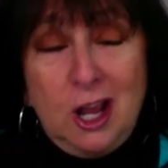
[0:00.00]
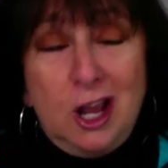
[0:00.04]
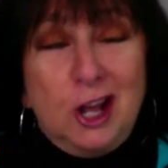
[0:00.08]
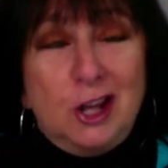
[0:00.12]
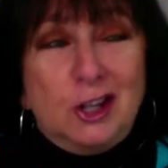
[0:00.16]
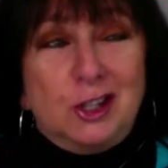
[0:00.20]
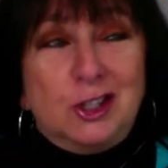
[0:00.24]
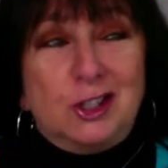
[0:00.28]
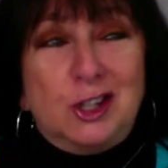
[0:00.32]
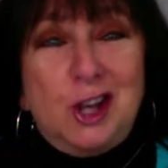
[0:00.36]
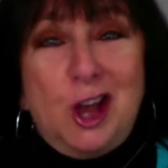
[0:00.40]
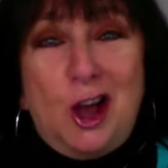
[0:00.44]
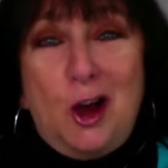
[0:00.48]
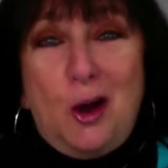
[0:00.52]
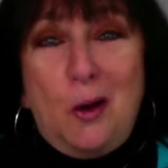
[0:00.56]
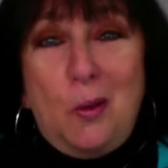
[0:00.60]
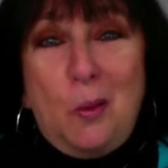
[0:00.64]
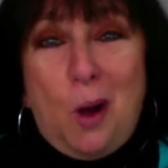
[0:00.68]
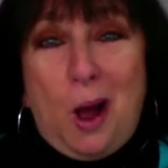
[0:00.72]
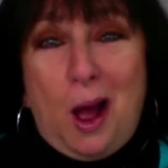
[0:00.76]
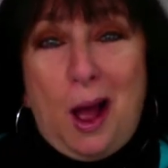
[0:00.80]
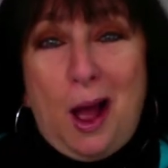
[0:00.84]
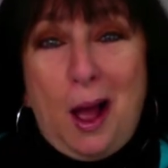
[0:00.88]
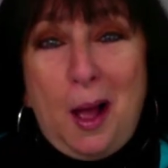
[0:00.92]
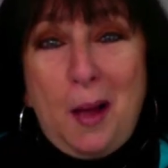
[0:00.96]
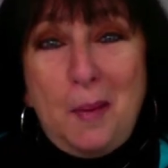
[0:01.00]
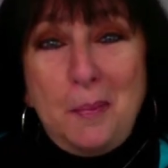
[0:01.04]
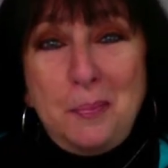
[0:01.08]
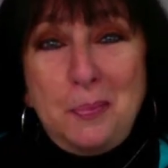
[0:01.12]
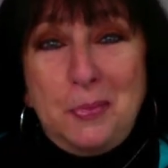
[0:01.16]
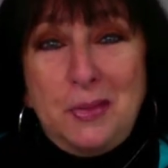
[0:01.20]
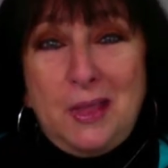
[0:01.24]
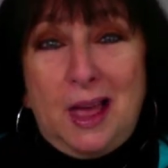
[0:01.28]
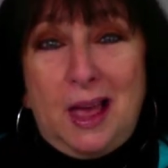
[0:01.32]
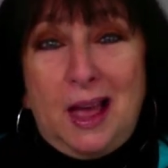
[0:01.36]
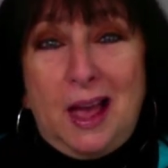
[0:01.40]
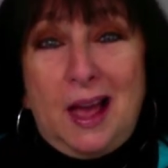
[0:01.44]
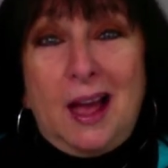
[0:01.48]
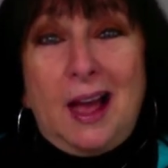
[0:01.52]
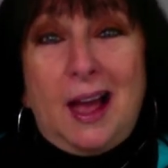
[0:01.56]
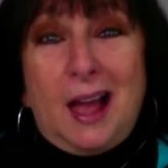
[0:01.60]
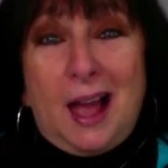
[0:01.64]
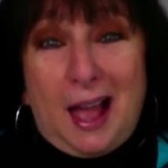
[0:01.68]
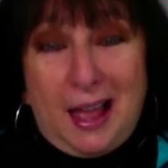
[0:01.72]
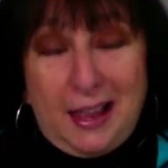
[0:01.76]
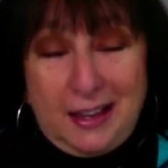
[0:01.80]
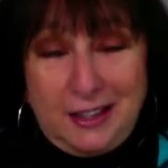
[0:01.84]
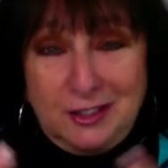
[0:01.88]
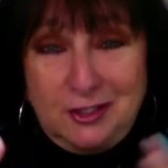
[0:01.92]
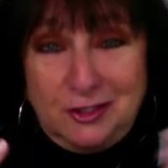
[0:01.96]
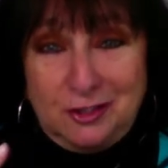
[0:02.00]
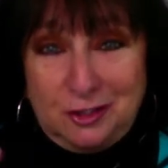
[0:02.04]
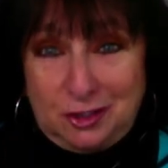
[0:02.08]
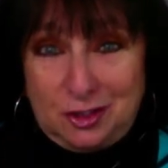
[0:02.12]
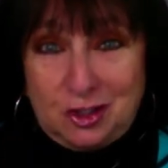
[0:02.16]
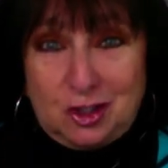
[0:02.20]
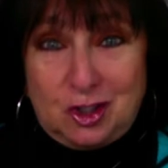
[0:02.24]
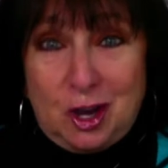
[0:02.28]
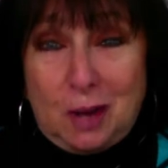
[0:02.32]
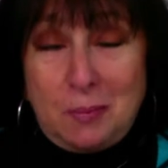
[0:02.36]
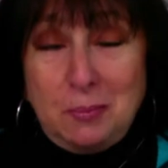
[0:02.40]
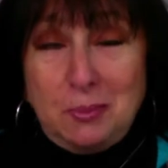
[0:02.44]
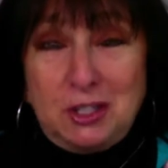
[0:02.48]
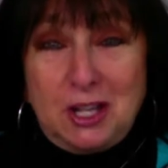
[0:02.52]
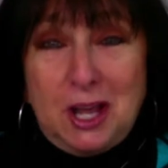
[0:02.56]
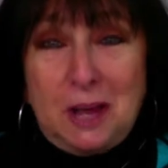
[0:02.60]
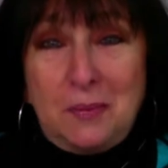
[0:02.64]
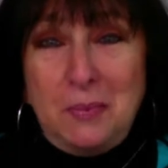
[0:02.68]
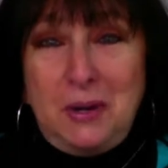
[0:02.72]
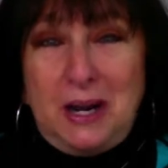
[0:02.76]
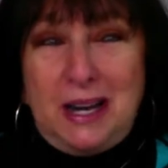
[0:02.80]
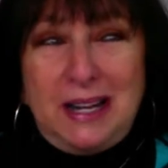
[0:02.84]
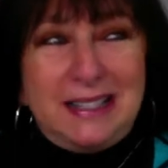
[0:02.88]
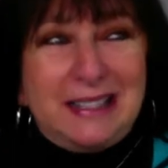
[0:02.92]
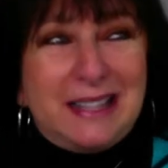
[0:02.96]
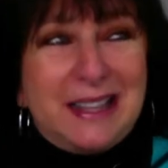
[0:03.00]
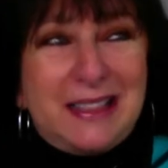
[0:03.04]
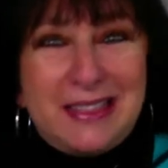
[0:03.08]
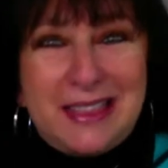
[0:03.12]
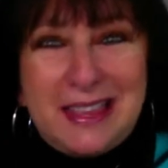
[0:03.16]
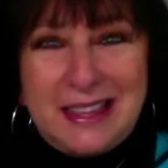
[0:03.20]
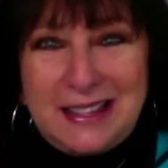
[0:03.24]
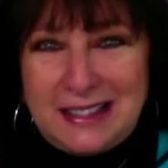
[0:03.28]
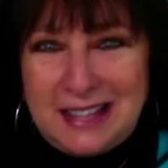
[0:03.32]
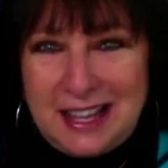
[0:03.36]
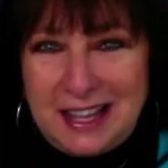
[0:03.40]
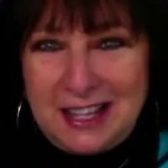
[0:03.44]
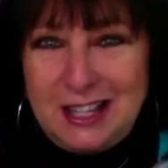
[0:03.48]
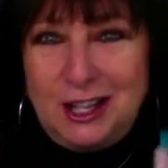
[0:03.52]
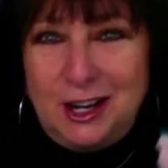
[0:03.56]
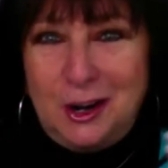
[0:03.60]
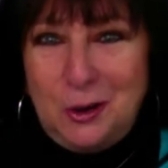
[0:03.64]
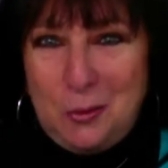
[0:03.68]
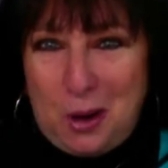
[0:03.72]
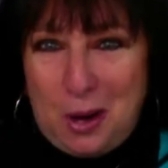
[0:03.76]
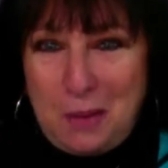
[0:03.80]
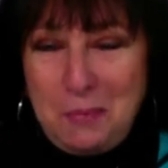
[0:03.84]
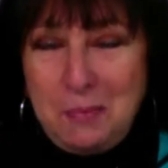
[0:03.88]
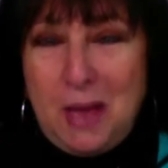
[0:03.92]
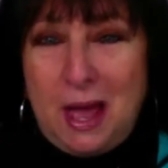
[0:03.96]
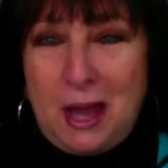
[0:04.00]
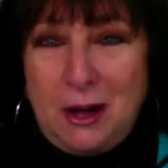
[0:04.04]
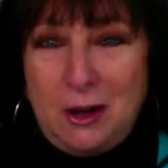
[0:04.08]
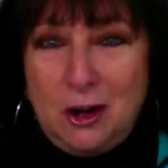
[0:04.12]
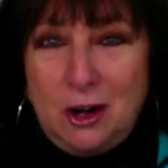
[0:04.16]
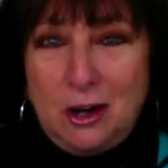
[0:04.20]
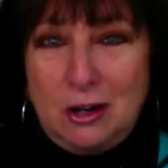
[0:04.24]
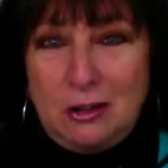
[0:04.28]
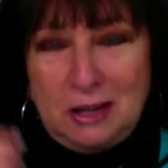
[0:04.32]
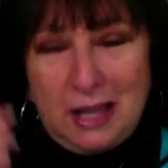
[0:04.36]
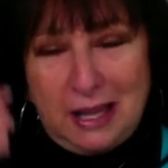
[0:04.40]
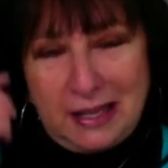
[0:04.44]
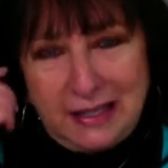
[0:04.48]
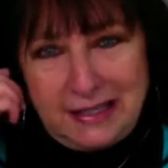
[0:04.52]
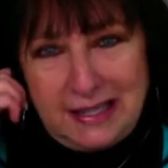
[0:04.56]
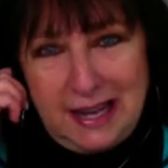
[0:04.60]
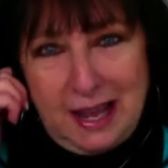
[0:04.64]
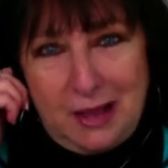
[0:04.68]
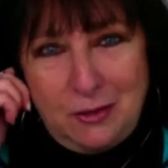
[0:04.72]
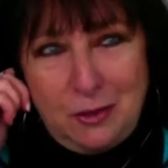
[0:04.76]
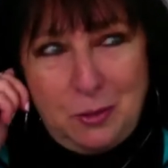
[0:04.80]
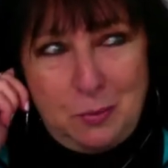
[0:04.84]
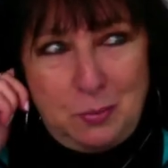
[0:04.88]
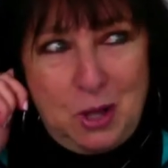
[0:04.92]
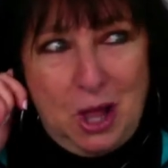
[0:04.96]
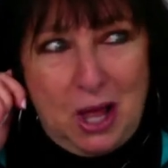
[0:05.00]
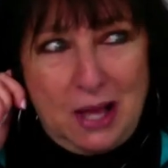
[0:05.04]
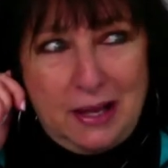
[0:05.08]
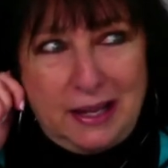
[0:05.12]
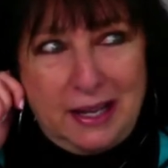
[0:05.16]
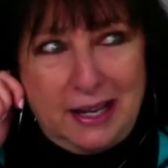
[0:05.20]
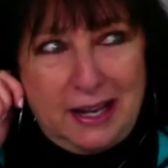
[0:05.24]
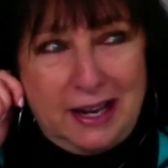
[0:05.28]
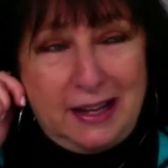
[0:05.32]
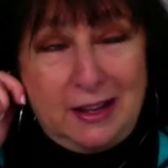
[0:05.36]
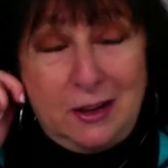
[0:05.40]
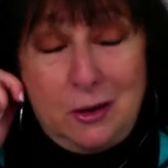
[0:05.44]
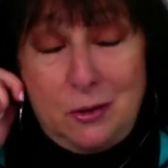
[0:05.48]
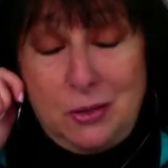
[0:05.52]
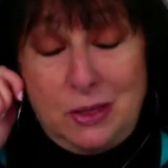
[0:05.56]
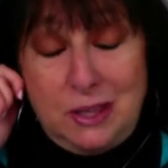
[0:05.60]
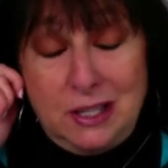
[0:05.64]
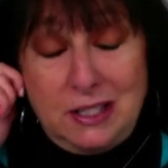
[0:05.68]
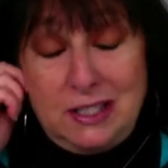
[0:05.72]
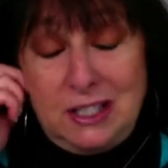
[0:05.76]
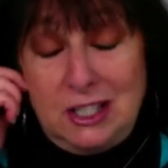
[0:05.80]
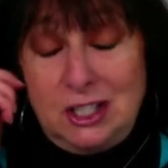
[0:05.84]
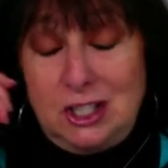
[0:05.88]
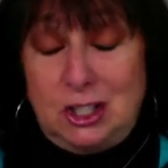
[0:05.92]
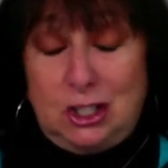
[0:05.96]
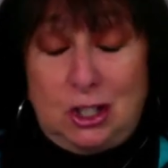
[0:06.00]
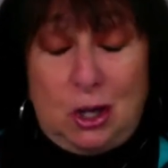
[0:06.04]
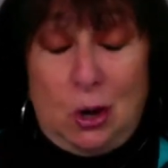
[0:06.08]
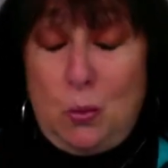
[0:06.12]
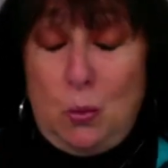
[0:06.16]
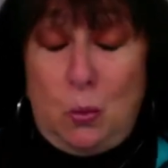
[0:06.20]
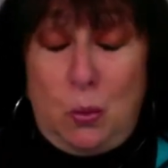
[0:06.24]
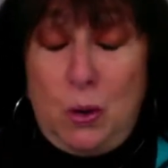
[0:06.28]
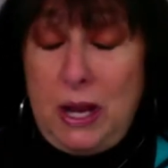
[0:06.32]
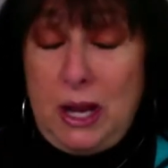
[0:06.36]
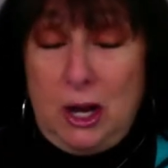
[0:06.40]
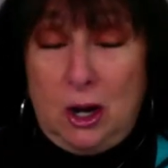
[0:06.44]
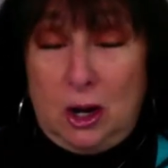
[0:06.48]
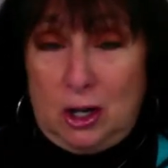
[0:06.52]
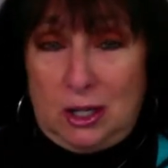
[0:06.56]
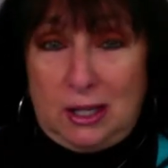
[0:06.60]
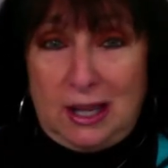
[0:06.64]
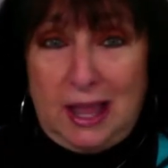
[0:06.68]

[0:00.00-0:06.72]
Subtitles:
So I jumped up and I said, I met her like down the block and I go, "This is so weird.